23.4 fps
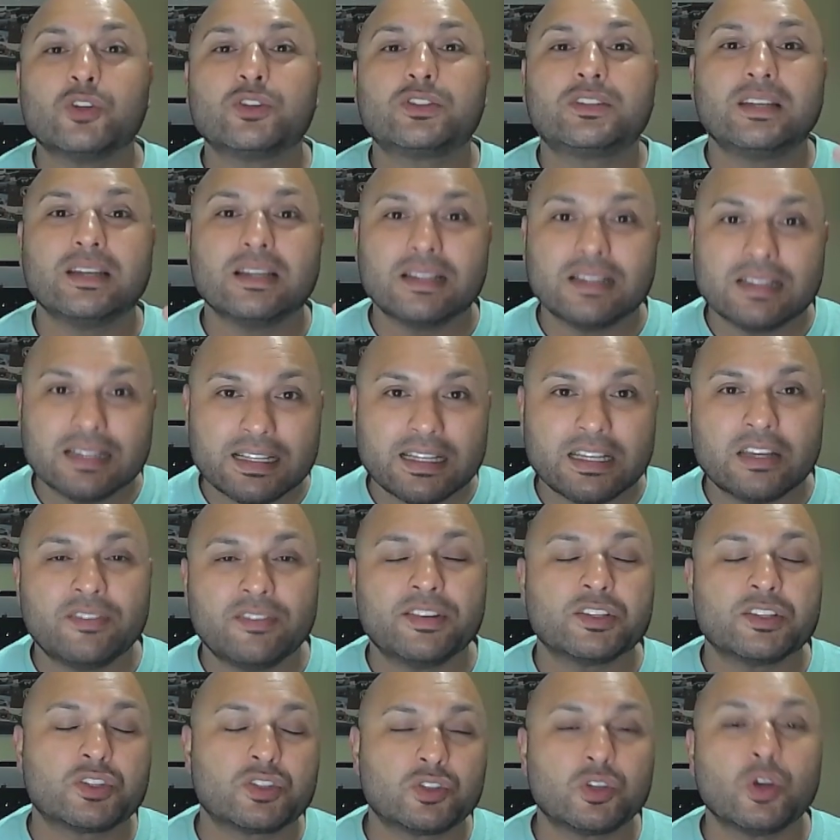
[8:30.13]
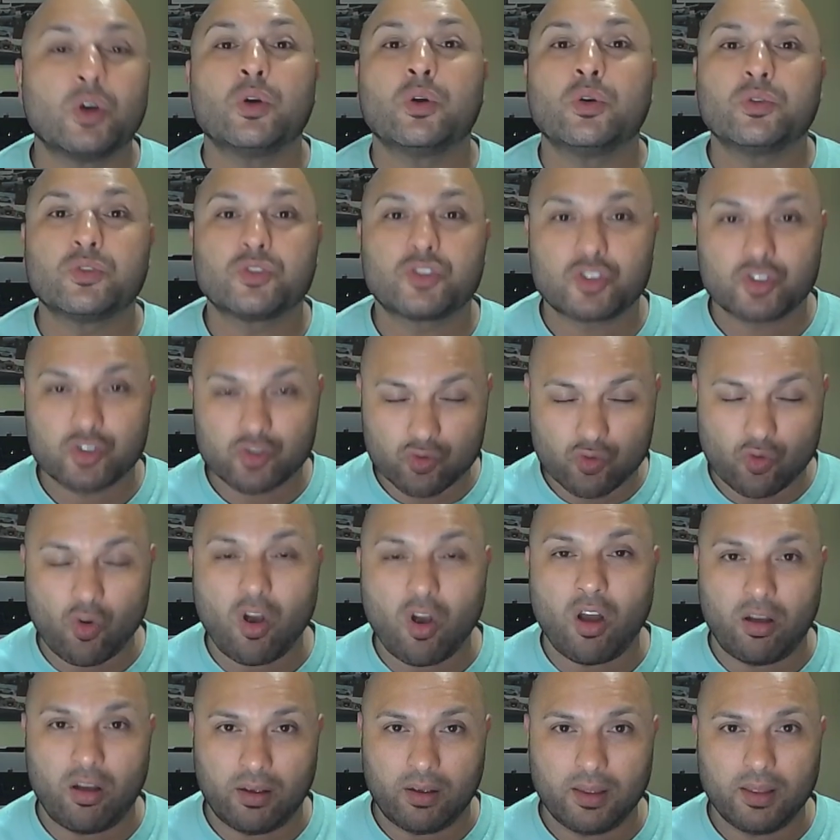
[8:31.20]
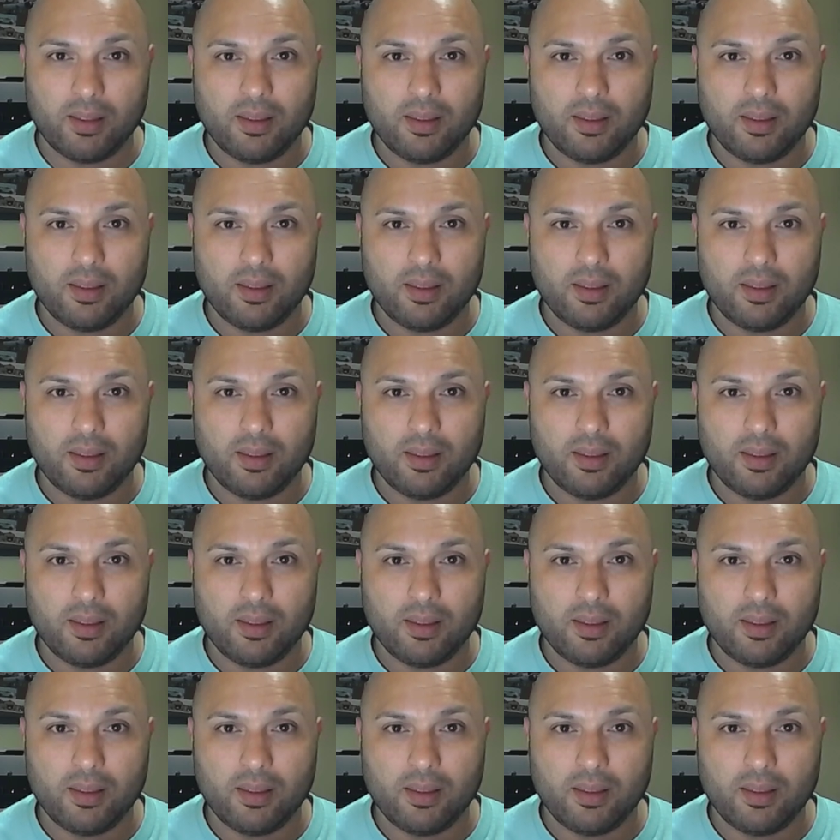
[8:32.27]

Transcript: to live is so strong.